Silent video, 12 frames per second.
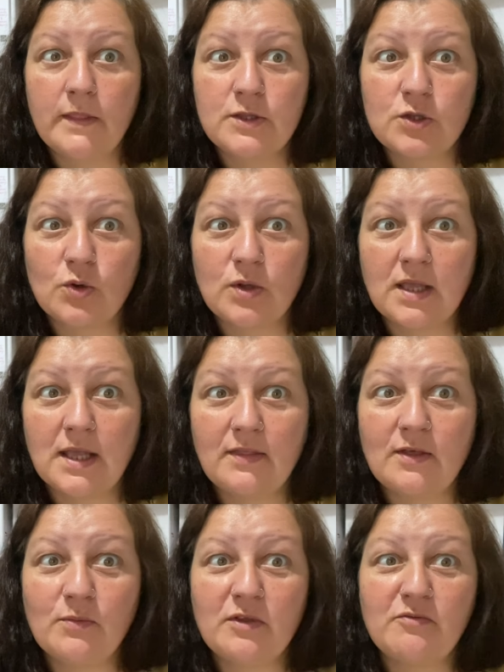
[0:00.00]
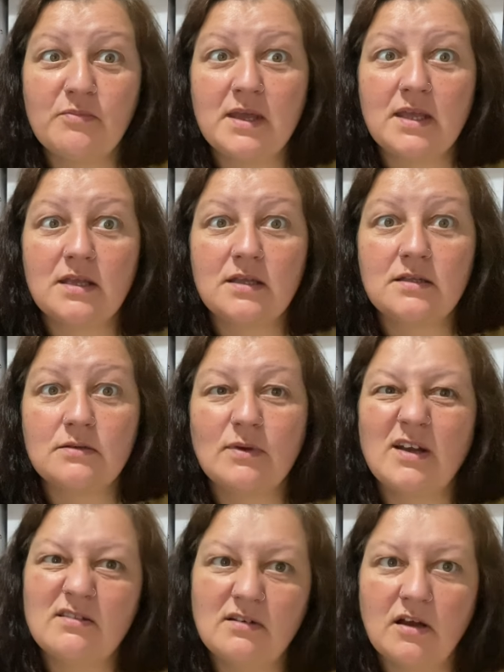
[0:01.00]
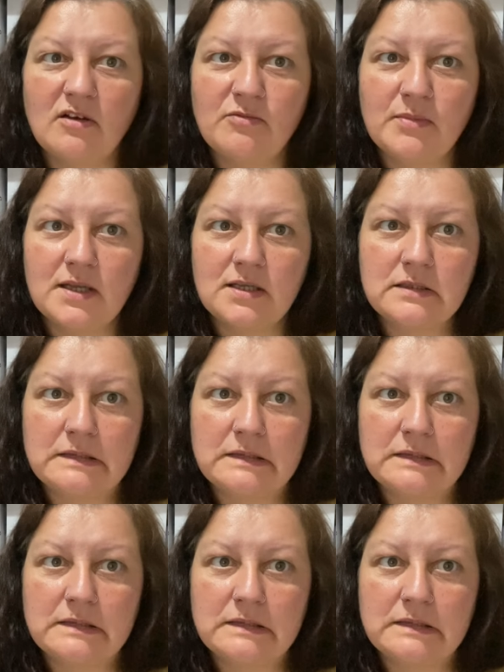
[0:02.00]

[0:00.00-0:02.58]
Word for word: The donkey that we've made. Well, half made.